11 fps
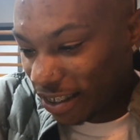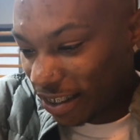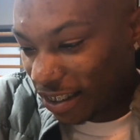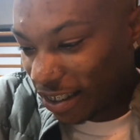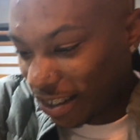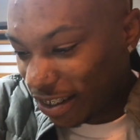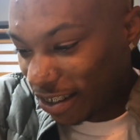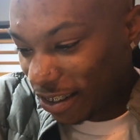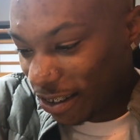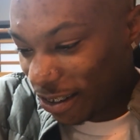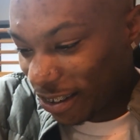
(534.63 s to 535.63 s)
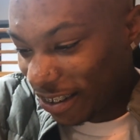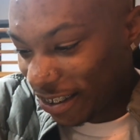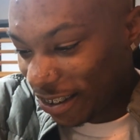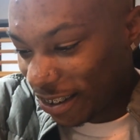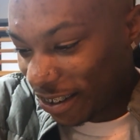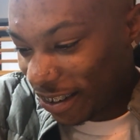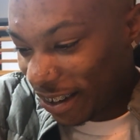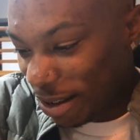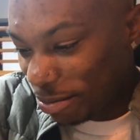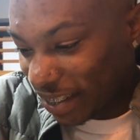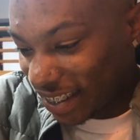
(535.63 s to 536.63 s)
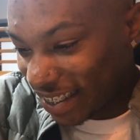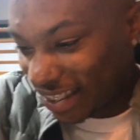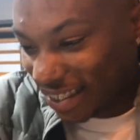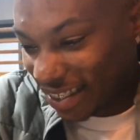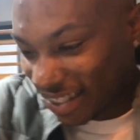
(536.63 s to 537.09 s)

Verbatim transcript: Say it again. Crepes.